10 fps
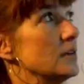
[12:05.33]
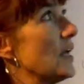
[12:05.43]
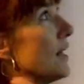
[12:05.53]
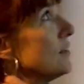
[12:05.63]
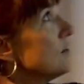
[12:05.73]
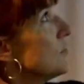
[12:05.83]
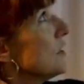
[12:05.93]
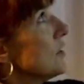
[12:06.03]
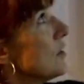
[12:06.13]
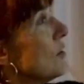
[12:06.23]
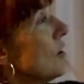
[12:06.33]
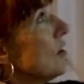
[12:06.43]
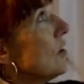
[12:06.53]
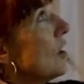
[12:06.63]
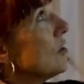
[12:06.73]
that
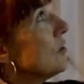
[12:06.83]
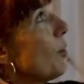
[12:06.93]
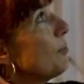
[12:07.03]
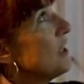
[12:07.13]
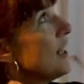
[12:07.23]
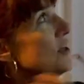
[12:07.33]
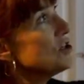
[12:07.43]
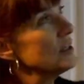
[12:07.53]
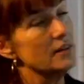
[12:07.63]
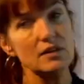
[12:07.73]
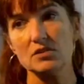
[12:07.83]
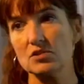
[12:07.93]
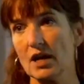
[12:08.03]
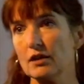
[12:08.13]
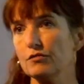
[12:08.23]
the population in these
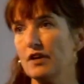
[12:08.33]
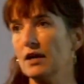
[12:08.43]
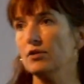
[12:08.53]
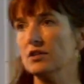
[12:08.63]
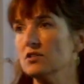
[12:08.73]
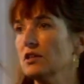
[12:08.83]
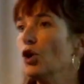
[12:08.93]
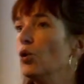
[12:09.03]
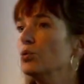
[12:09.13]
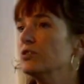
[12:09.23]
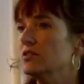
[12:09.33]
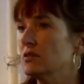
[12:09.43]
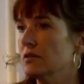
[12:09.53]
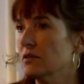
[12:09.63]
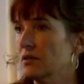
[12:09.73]
kind of areas, in the old
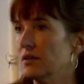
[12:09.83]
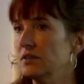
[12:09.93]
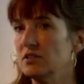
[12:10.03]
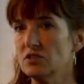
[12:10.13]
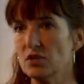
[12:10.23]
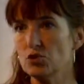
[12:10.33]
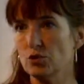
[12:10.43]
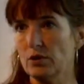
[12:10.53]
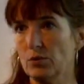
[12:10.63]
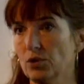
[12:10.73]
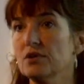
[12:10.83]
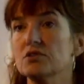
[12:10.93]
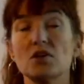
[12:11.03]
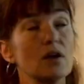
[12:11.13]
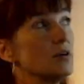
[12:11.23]
19th century
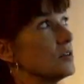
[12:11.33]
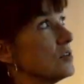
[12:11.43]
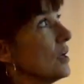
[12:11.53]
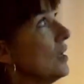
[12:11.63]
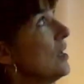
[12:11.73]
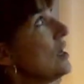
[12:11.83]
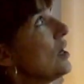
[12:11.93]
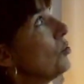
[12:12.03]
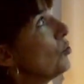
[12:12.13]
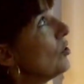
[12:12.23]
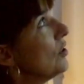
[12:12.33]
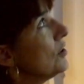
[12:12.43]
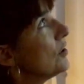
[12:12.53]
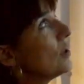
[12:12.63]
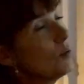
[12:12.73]
workers' areas,
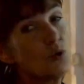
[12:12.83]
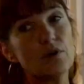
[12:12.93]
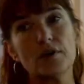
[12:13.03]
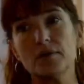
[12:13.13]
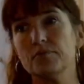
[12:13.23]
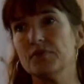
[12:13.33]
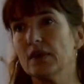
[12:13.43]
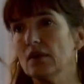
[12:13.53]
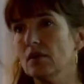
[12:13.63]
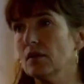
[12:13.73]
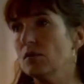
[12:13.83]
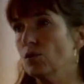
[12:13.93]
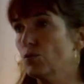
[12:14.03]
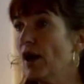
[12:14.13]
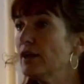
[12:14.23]
were
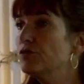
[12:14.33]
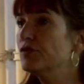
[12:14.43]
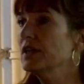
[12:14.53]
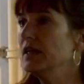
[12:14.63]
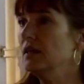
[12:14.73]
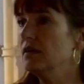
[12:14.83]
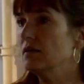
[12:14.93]
rightfully